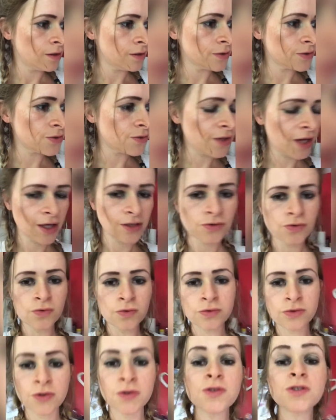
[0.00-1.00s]
So that's
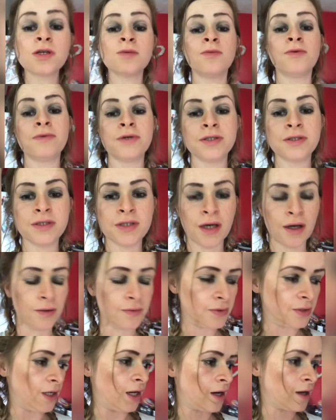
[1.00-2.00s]
all just simmering
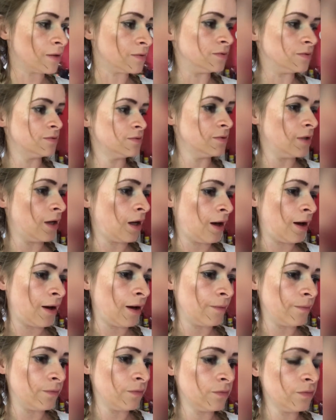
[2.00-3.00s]
down now,
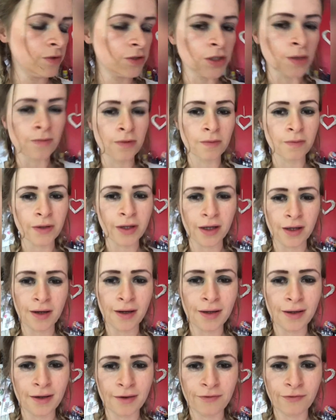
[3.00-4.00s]
which I'm probably going to
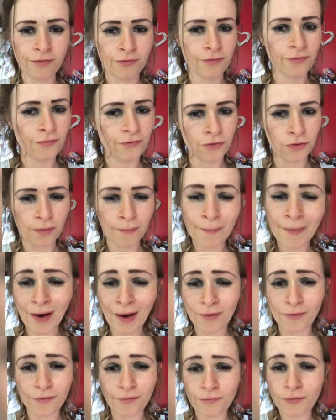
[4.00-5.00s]
leave for
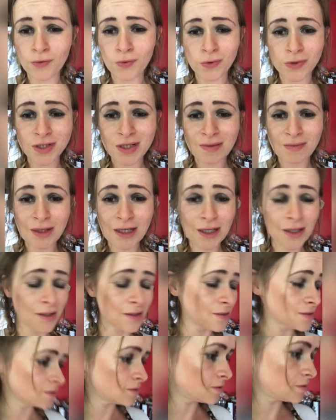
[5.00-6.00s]
about 40
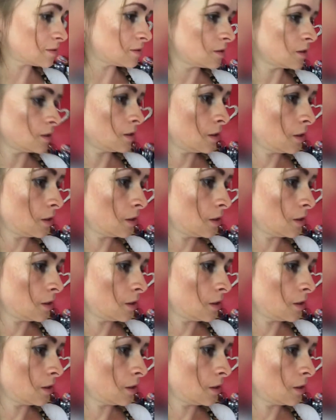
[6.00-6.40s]
minutes.